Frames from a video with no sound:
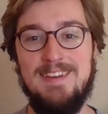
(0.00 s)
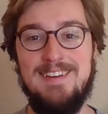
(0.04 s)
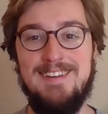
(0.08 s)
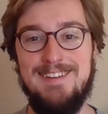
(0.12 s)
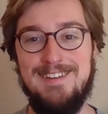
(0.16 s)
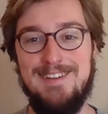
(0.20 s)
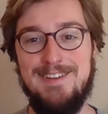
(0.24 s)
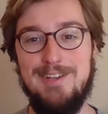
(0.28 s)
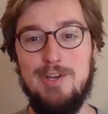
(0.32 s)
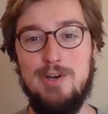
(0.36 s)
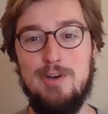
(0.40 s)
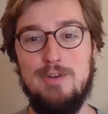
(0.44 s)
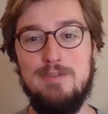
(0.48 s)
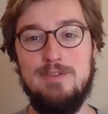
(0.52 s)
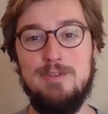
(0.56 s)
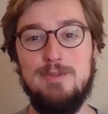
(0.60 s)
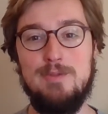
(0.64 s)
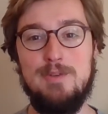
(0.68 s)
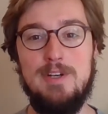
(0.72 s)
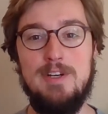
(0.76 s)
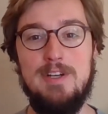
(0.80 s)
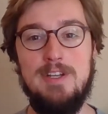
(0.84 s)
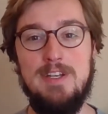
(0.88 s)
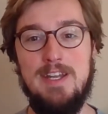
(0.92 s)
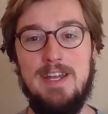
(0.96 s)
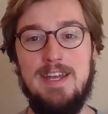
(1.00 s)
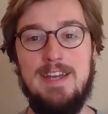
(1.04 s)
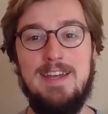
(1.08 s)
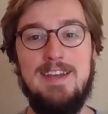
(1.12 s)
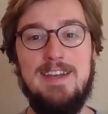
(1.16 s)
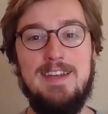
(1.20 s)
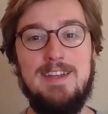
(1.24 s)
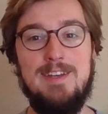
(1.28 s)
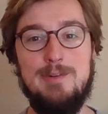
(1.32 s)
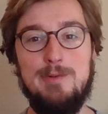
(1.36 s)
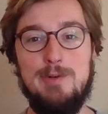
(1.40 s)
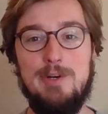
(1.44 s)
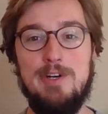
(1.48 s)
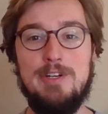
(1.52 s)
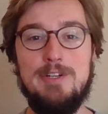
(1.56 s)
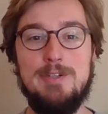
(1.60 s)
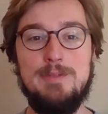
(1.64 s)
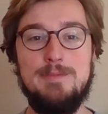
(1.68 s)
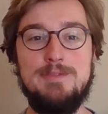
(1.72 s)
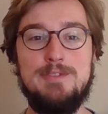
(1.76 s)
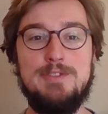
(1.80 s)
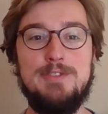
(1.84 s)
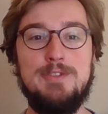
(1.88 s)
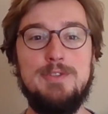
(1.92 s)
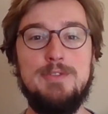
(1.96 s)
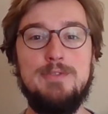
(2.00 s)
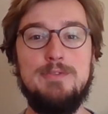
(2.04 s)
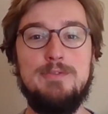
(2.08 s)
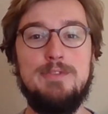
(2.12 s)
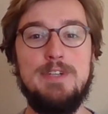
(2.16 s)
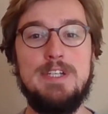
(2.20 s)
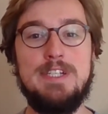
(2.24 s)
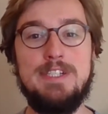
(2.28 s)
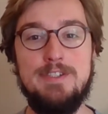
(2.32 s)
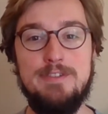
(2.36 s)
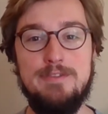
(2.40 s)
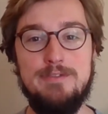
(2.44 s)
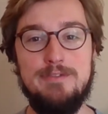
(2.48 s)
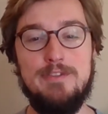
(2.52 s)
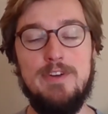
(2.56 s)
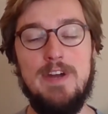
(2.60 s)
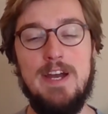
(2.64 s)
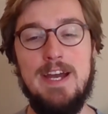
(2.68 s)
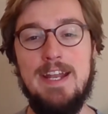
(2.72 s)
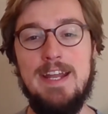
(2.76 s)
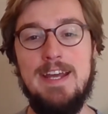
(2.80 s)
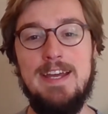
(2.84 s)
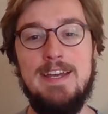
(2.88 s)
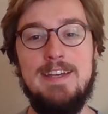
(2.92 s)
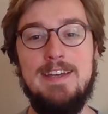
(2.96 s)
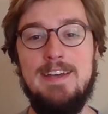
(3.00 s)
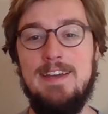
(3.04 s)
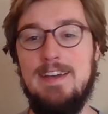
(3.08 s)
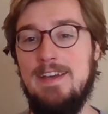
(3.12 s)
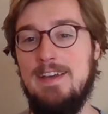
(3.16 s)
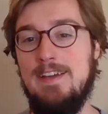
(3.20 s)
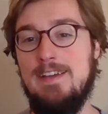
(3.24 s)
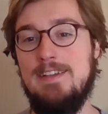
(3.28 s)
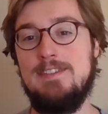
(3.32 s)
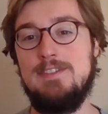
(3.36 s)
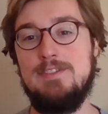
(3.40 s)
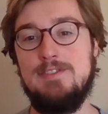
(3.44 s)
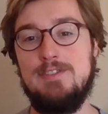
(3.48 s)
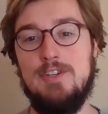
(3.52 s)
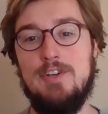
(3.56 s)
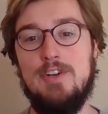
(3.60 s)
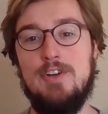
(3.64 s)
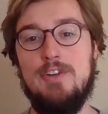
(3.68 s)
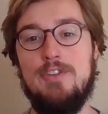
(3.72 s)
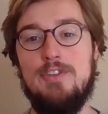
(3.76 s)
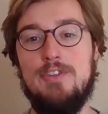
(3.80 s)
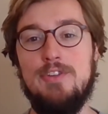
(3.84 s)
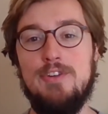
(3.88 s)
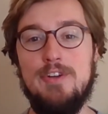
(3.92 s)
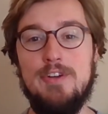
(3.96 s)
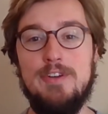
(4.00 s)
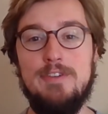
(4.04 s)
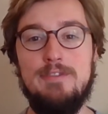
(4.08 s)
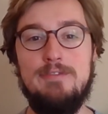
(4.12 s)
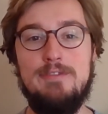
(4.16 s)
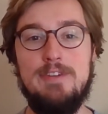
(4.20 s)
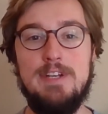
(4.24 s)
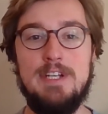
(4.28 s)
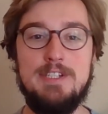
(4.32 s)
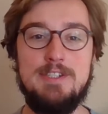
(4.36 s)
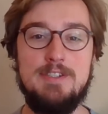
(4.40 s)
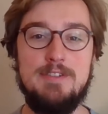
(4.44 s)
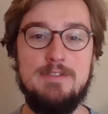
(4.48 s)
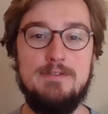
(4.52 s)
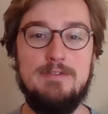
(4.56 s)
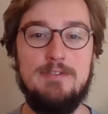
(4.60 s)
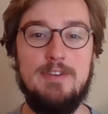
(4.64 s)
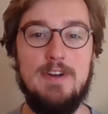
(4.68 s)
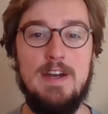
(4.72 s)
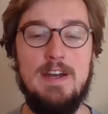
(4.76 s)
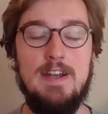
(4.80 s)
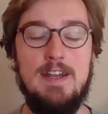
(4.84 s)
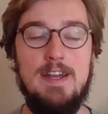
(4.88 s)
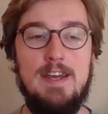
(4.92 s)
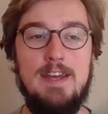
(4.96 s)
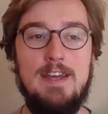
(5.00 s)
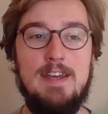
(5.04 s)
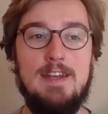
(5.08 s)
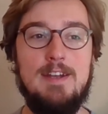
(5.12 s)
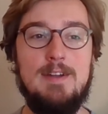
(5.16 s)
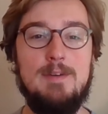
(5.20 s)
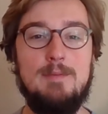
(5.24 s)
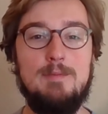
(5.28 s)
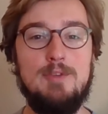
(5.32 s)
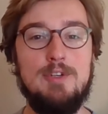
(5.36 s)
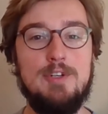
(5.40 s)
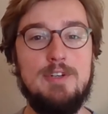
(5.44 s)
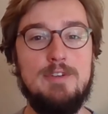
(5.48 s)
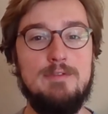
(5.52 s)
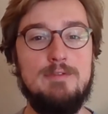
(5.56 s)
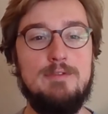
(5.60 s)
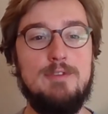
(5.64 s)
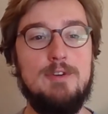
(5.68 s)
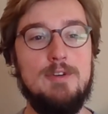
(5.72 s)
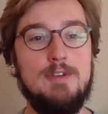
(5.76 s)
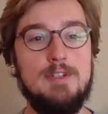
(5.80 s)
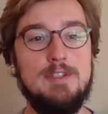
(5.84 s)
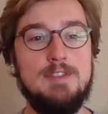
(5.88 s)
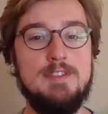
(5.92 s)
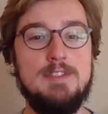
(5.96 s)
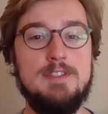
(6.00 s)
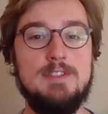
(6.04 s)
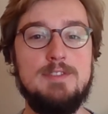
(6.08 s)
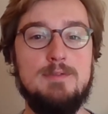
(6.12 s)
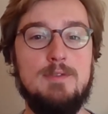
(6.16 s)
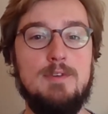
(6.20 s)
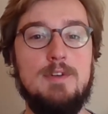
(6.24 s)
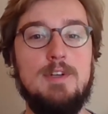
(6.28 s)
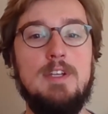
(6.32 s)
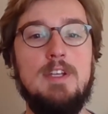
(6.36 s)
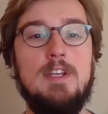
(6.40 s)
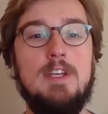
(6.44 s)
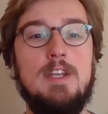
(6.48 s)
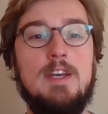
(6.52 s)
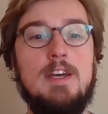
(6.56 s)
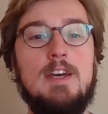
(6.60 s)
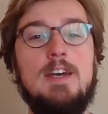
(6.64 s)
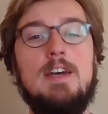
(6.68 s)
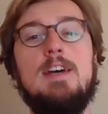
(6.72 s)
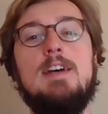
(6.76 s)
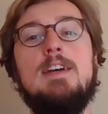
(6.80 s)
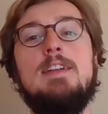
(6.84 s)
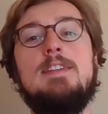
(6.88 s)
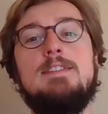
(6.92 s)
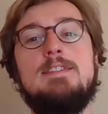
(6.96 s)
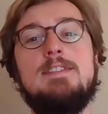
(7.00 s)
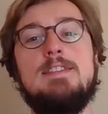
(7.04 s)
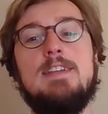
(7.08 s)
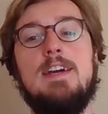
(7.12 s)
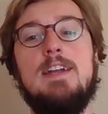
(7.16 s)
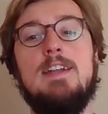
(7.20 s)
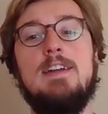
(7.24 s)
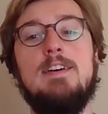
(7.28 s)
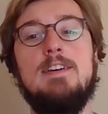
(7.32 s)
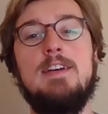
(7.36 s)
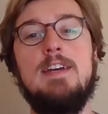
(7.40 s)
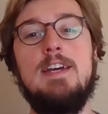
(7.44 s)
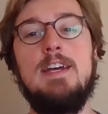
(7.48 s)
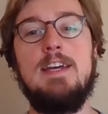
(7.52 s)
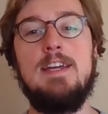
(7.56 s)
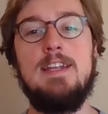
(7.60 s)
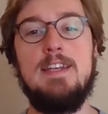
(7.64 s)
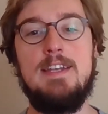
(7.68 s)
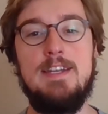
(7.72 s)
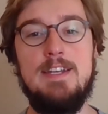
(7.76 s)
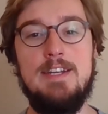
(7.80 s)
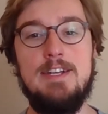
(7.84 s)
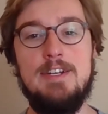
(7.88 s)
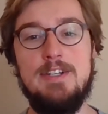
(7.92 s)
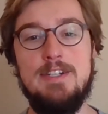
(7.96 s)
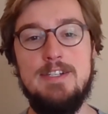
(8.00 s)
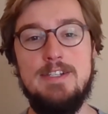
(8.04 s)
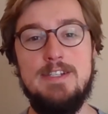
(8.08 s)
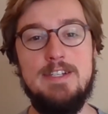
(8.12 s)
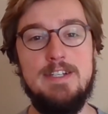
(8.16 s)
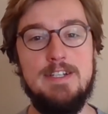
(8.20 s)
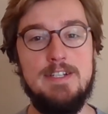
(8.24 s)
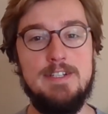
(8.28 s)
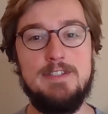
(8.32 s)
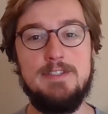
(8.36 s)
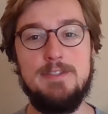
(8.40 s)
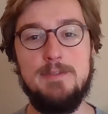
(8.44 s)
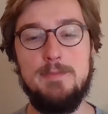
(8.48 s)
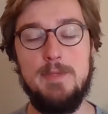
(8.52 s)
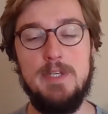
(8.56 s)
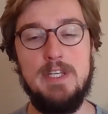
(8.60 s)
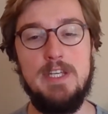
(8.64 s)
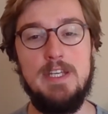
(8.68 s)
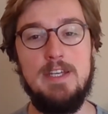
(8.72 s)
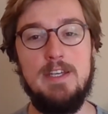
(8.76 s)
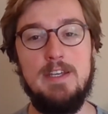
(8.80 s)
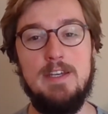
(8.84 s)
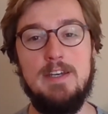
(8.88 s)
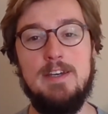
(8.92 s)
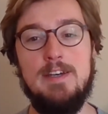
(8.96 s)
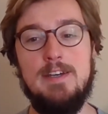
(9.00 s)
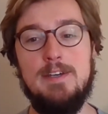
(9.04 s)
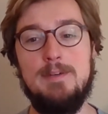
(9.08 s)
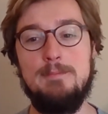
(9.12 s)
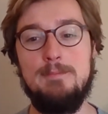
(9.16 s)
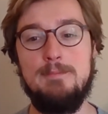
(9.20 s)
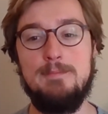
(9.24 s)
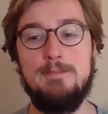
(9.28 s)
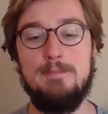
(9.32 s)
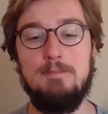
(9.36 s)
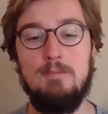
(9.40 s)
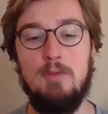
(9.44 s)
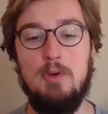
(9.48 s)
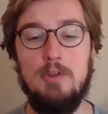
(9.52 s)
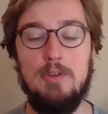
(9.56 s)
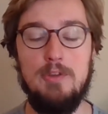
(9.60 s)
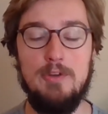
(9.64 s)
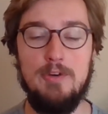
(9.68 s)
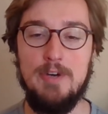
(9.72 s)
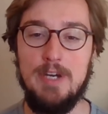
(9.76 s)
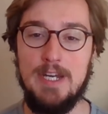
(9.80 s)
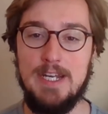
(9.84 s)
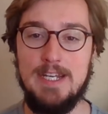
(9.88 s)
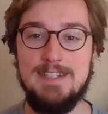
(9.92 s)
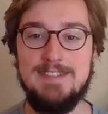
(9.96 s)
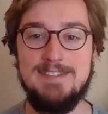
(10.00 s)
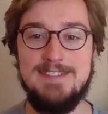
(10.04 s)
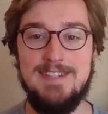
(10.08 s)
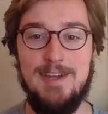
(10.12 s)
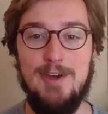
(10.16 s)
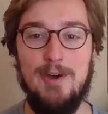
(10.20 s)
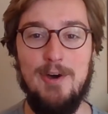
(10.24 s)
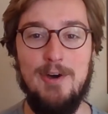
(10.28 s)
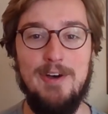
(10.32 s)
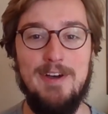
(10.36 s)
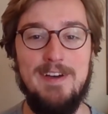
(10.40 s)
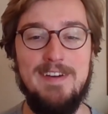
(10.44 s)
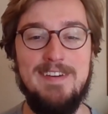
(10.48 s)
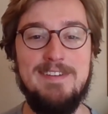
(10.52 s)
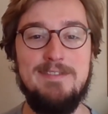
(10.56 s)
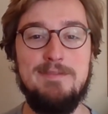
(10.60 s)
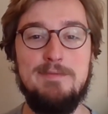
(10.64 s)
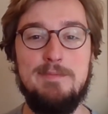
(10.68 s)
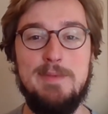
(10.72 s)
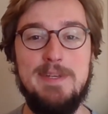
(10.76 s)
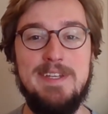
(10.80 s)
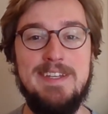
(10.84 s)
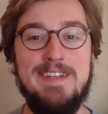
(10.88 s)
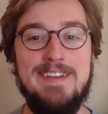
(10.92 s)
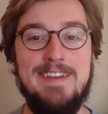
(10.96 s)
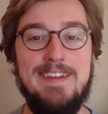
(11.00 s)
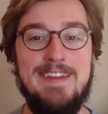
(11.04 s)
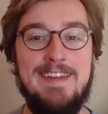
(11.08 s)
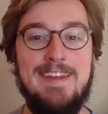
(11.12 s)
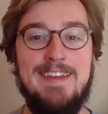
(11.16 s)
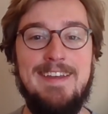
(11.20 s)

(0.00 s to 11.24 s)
Hello everyone and welcome to Fiction Friday. This is our third Fiction Friday and I'm looking forward to this one. It's kind of near and dear to me, although I guess they all have been.